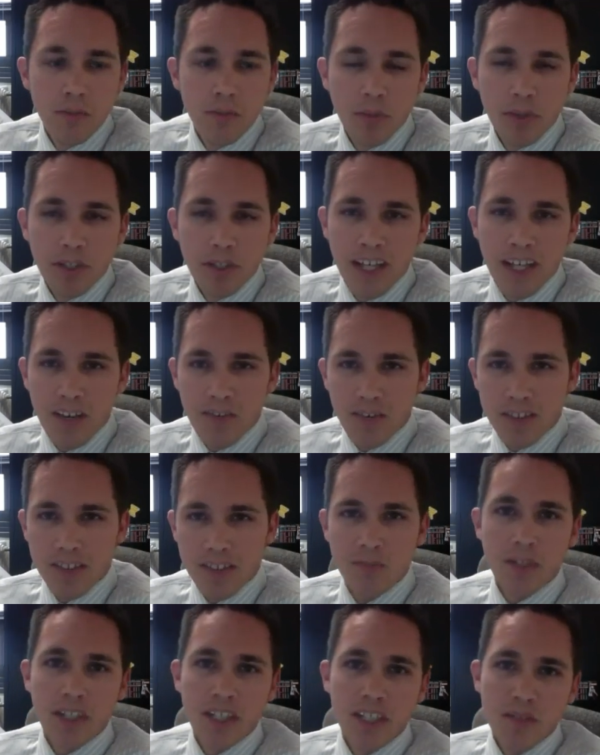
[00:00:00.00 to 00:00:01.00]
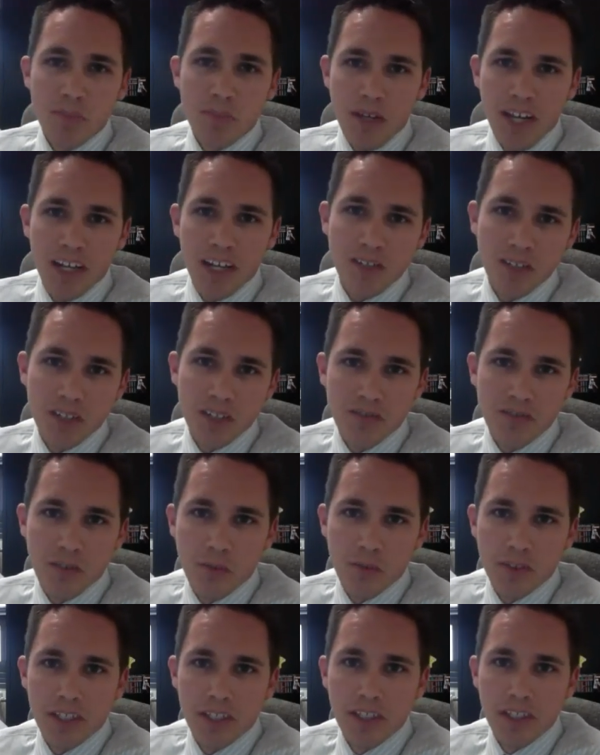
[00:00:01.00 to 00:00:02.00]
but having somebody that's passionate for
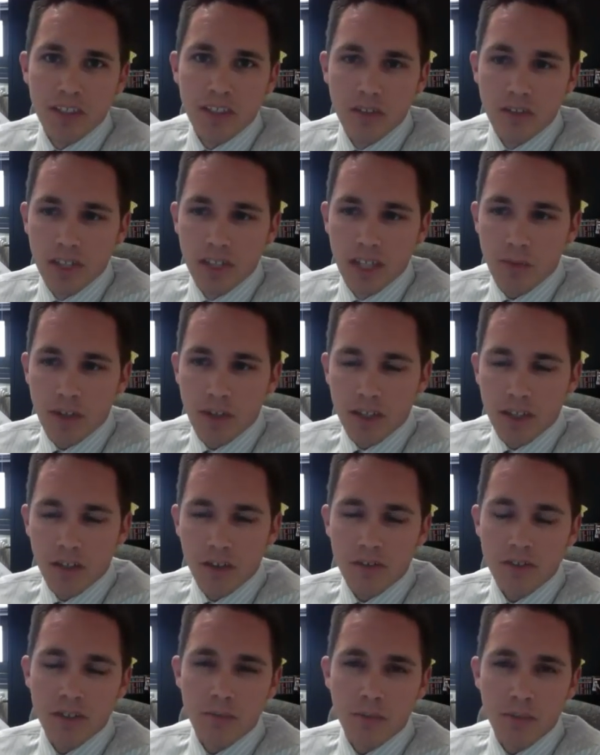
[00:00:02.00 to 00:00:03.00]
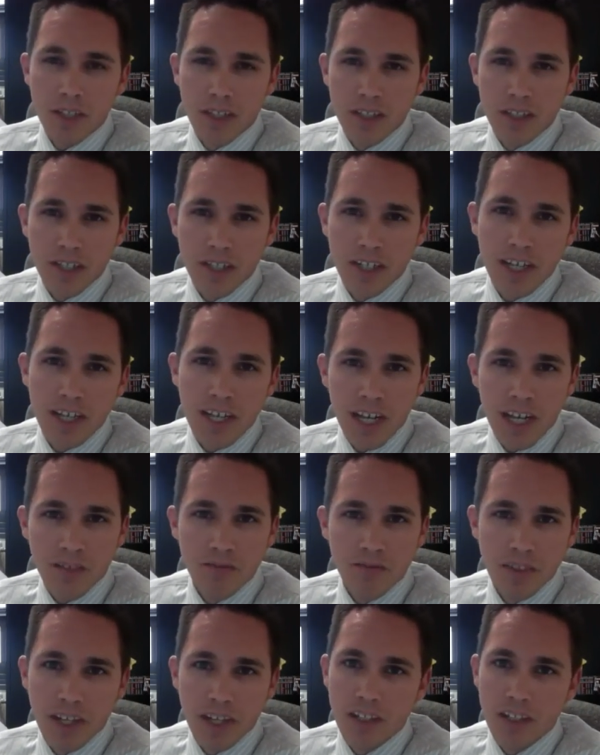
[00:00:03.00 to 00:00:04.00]
what they do, they want to know somebody that's going to add
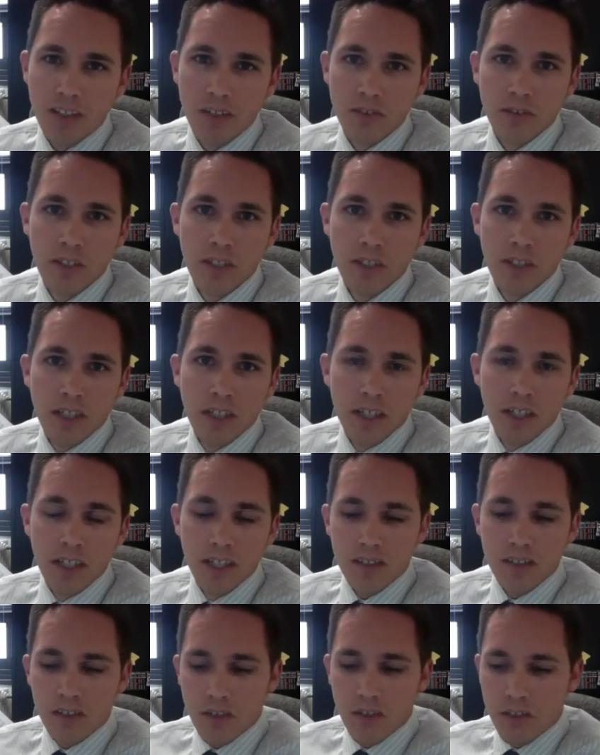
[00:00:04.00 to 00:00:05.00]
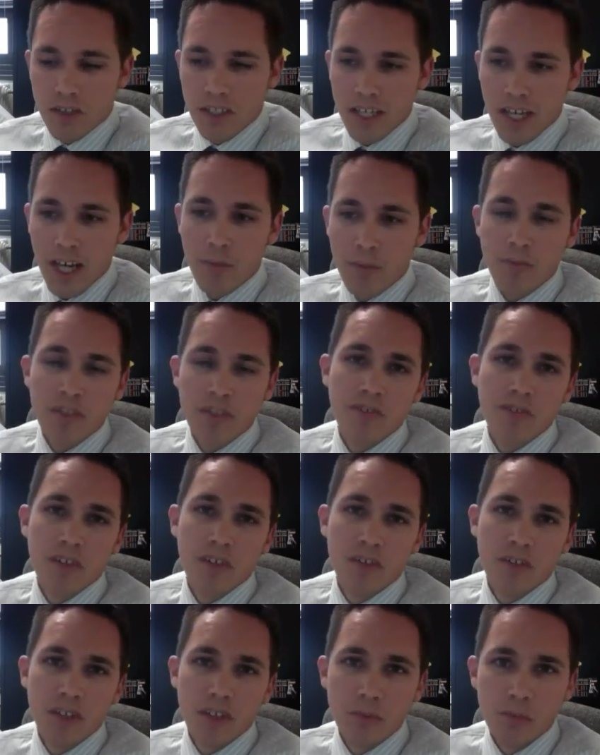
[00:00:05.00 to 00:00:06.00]
value Uh, to the atmosphere,
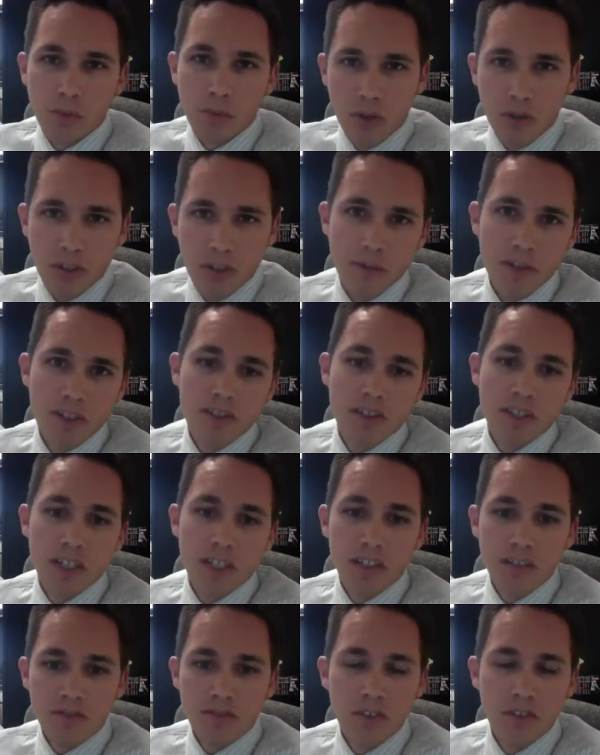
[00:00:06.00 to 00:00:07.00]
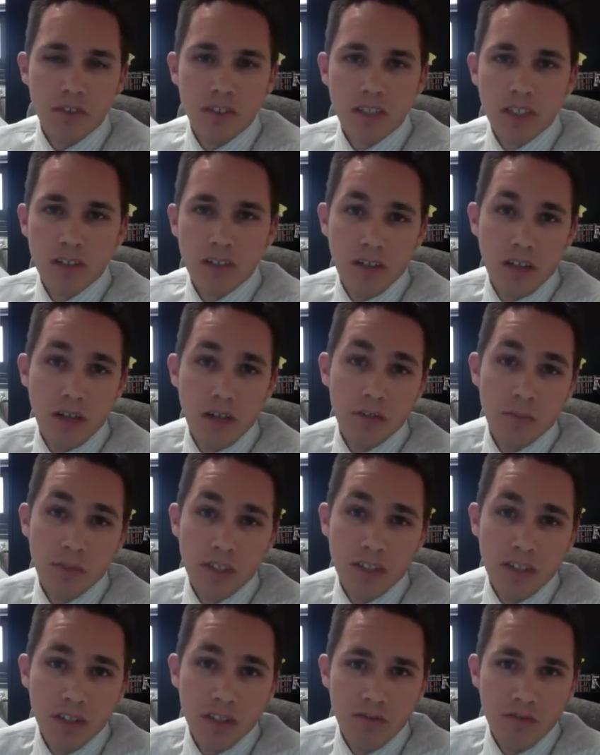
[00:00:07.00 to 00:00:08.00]
to the program itself, to the uh, ultimately
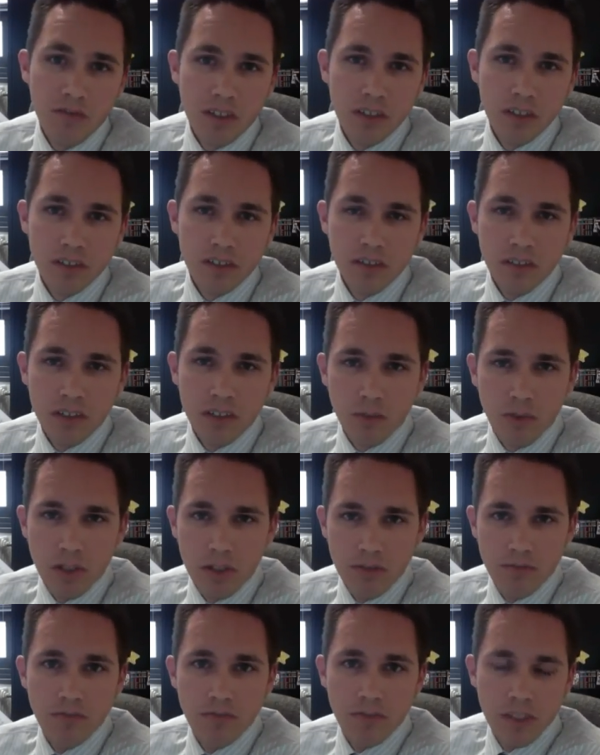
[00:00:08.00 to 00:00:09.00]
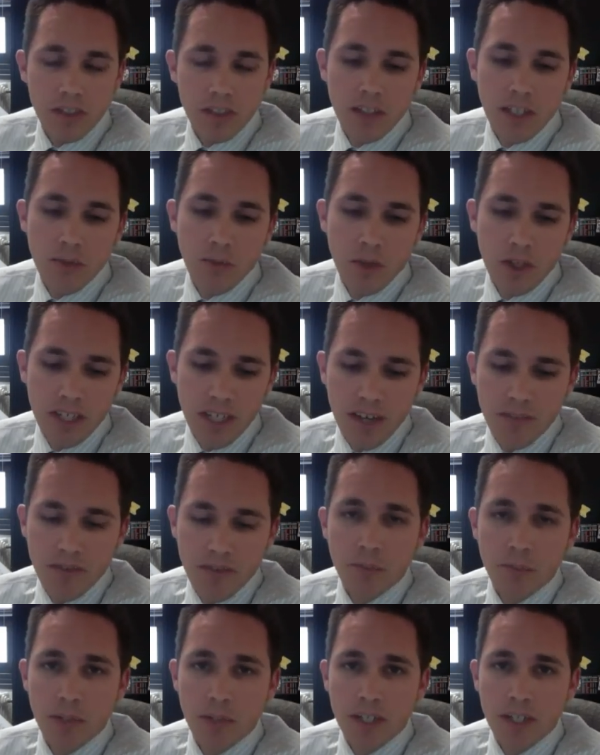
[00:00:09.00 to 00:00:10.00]
to the field. So they want to they want to have
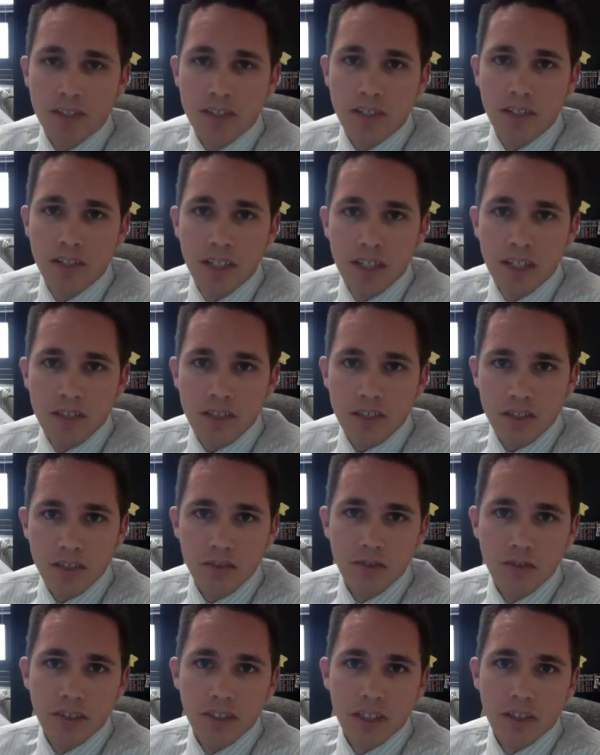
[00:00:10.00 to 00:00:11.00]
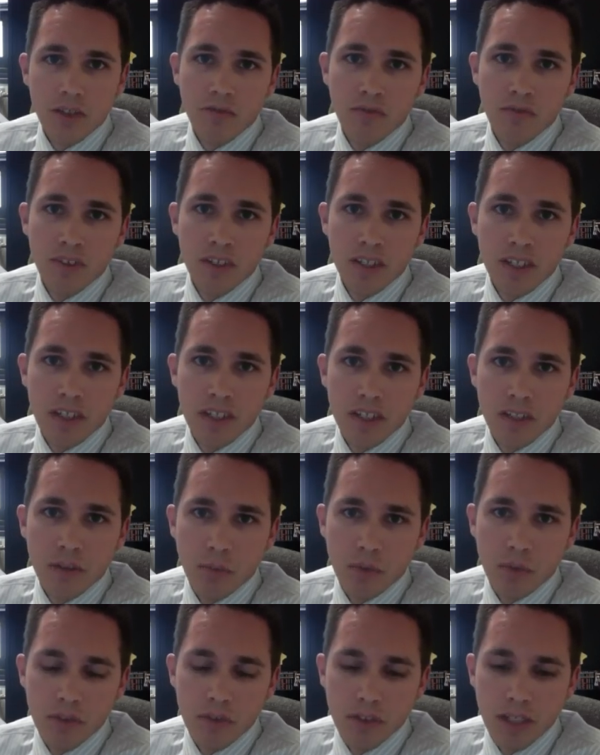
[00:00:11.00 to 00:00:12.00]
the best student that'll fit into their
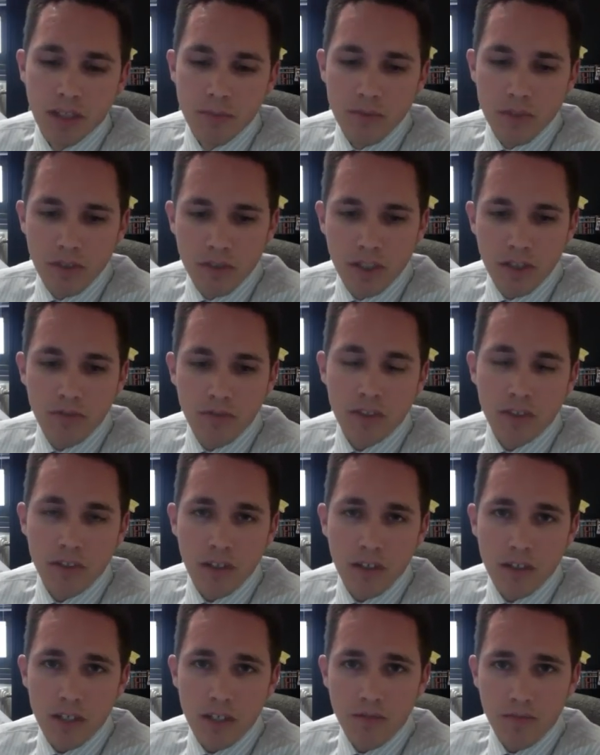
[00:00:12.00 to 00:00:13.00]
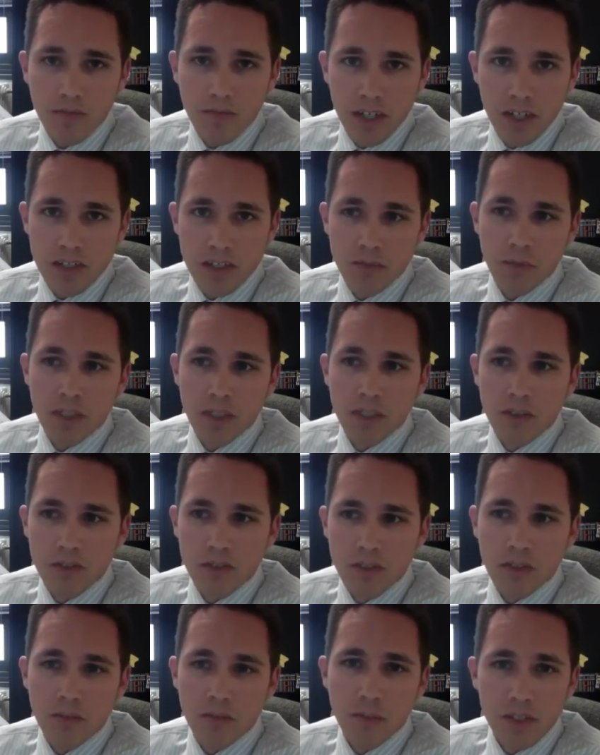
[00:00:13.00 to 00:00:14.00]
program. So definitely talk to the advisor, but
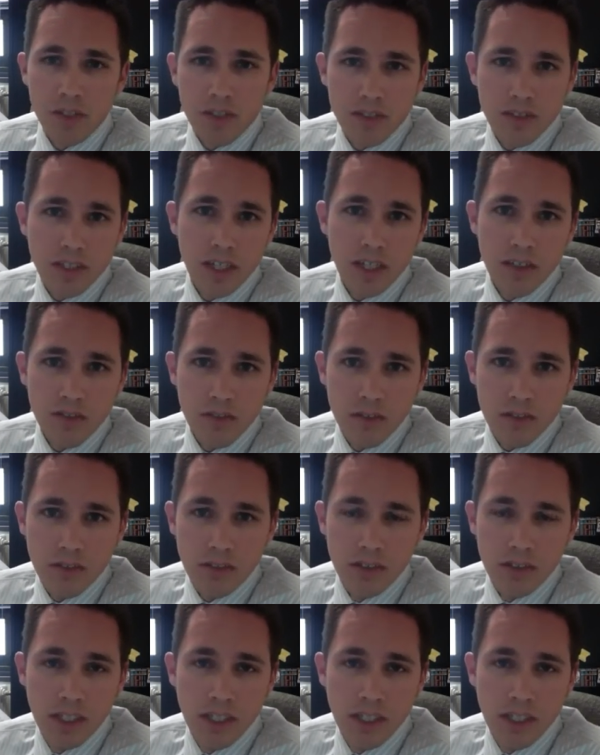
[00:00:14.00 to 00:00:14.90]
use your admissions counselor